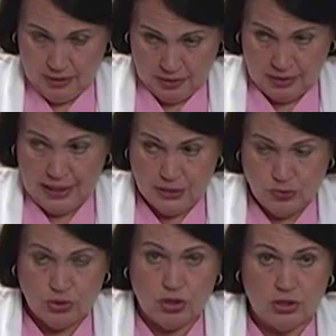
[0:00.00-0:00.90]
the glass will
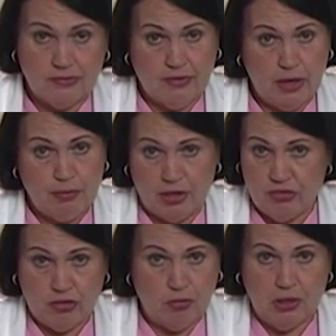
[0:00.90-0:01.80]
start to vibrate
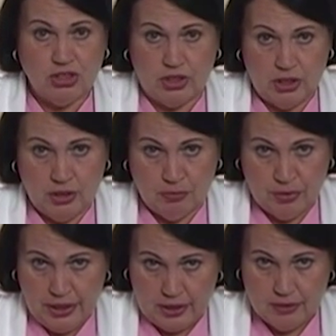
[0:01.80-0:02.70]
so much that it'll
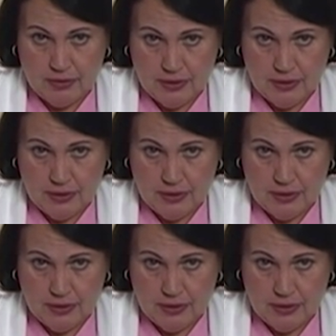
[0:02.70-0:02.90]
break.